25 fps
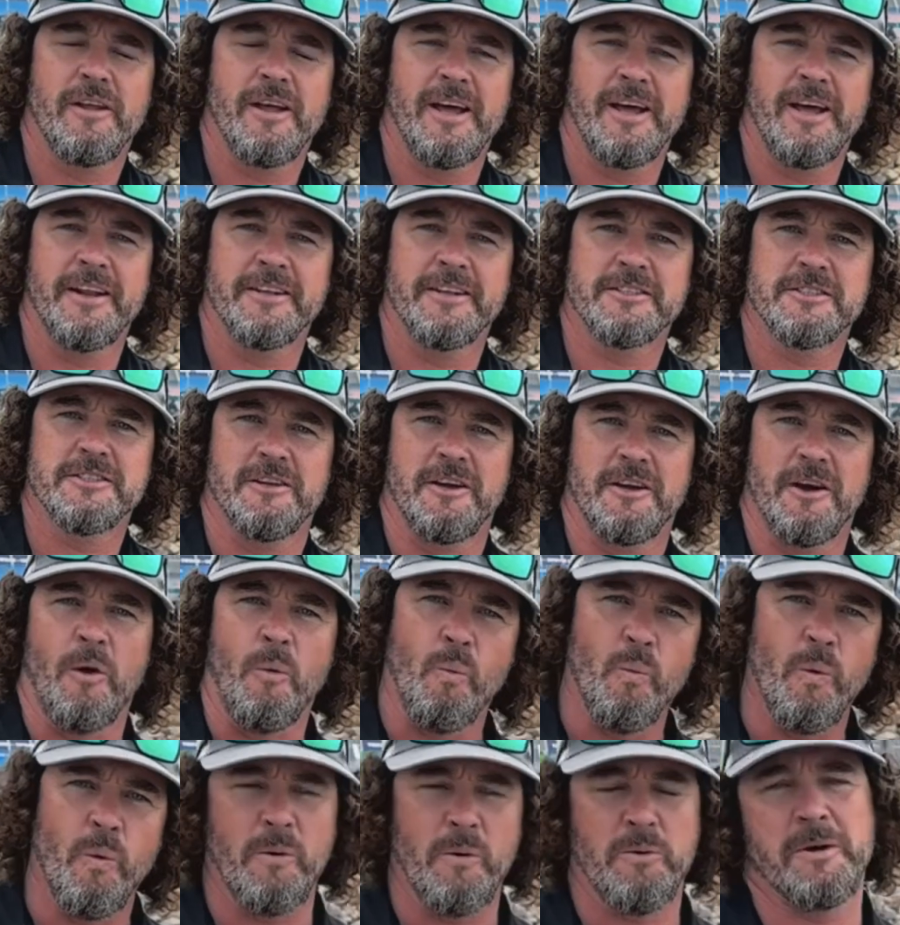and it's a
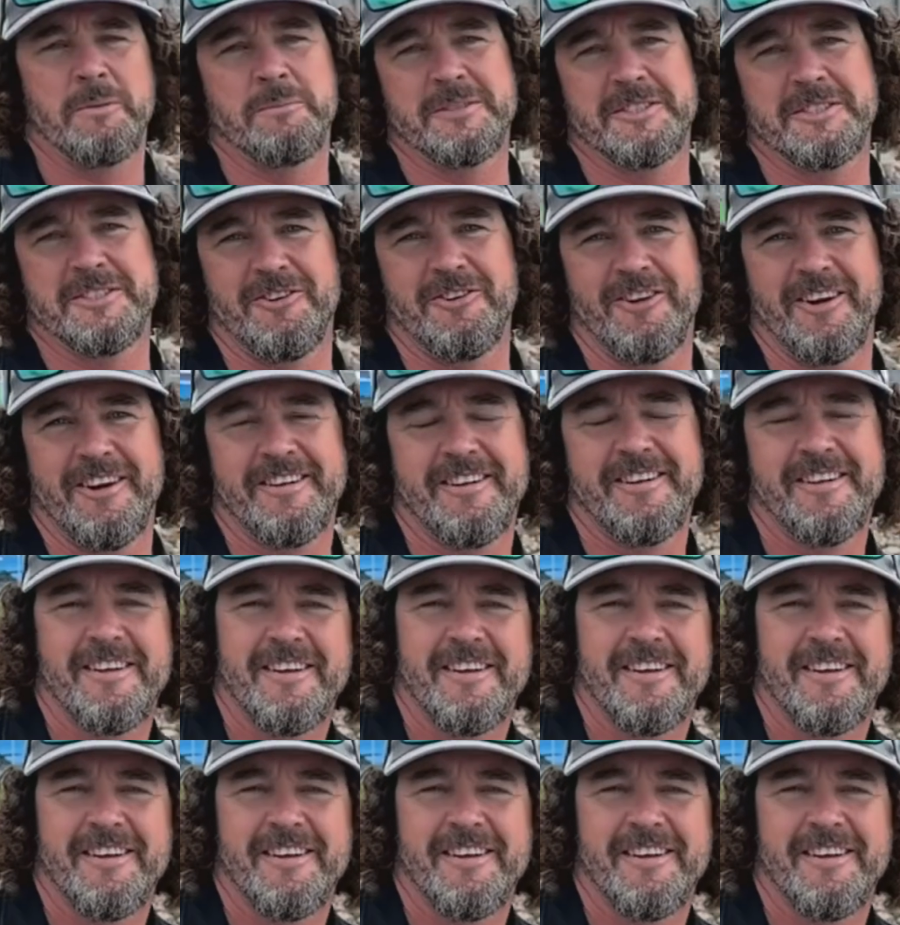welcome sight.